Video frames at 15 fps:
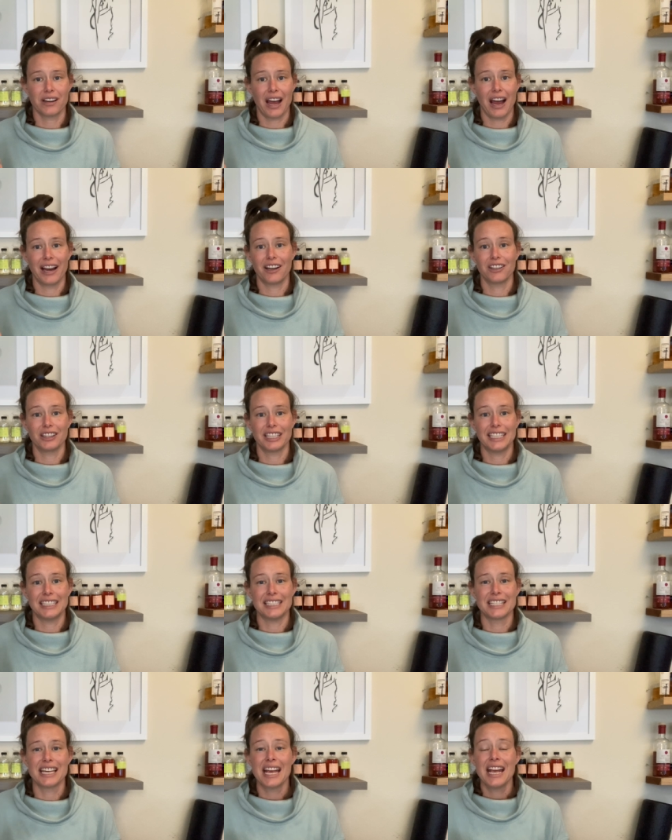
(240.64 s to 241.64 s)

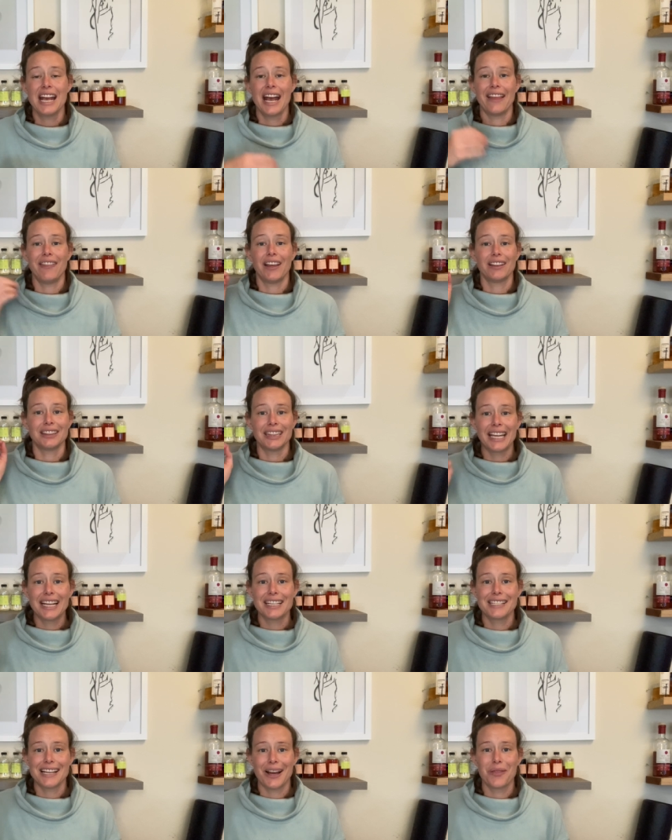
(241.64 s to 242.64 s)
Ireland, and they
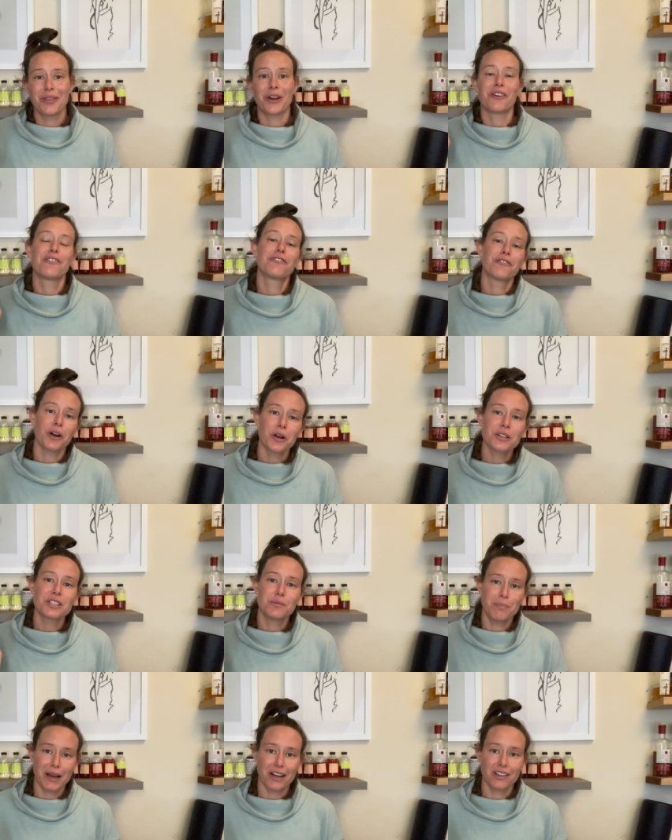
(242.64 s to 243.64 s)
laid down their
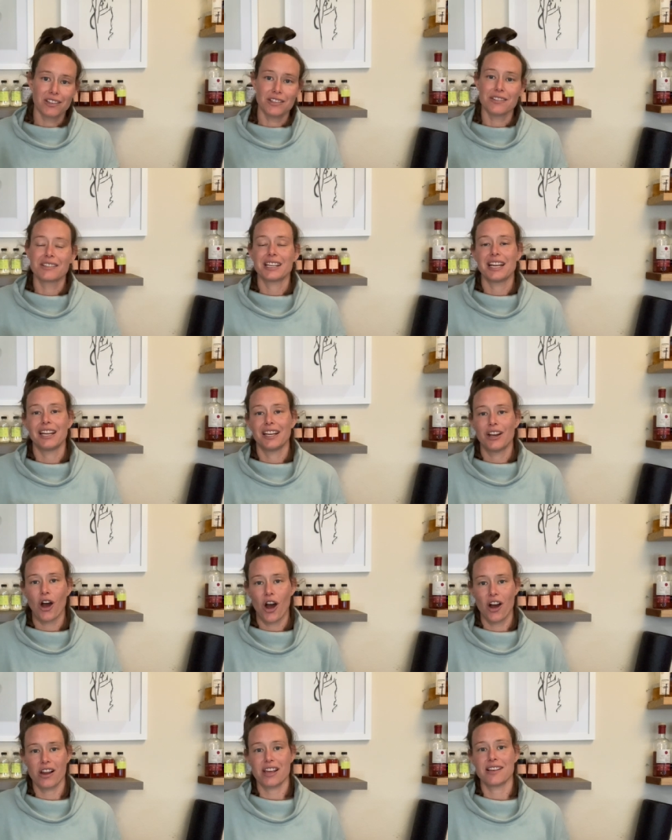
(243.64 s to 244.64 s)
first barrels in
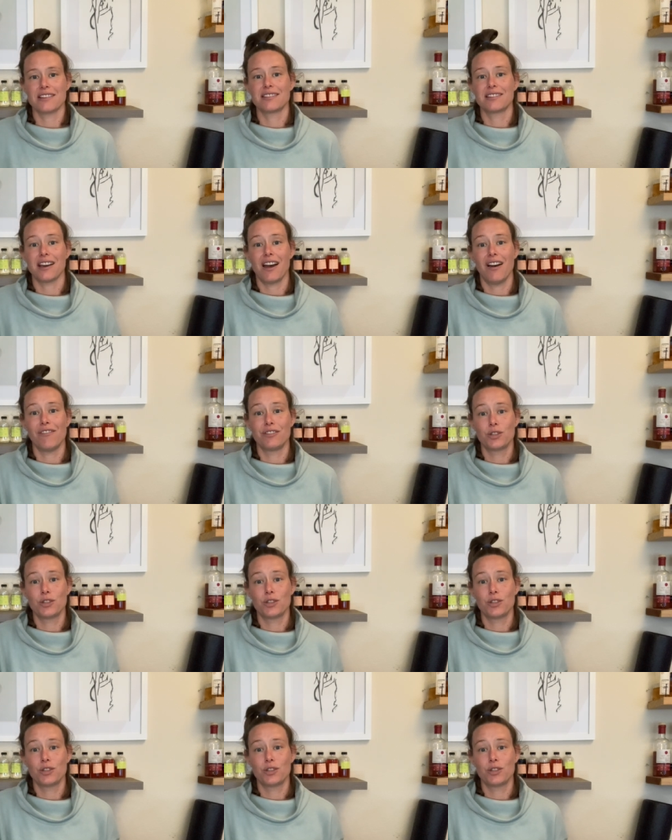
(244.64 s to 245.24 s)
August of